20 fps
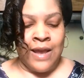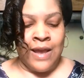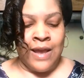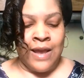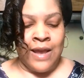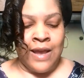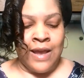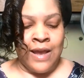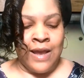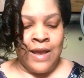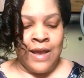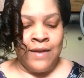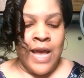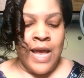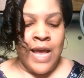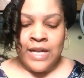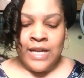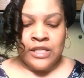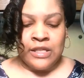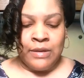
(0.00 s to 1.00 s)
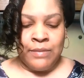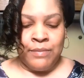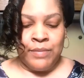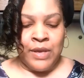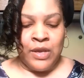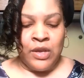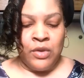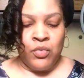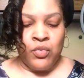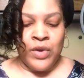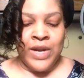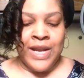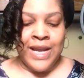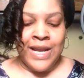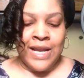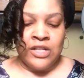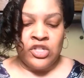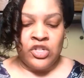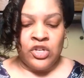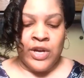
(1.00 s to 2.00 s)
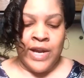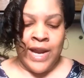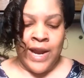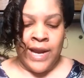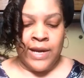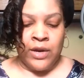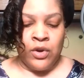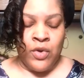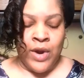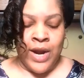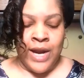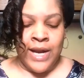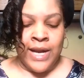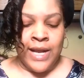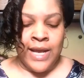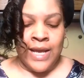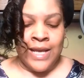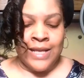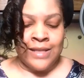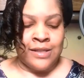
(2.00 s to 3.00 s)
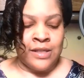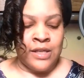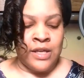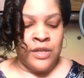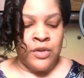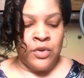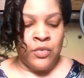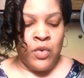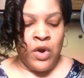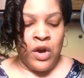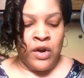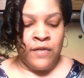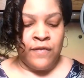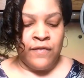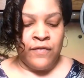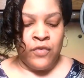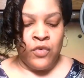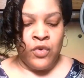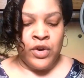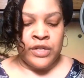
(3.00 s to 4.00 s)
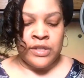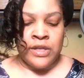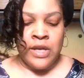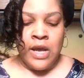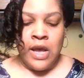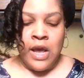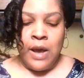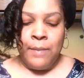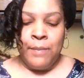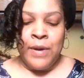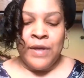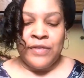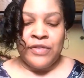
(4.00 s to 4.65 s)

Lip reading: savings and needed to be reintegrated into the workforce,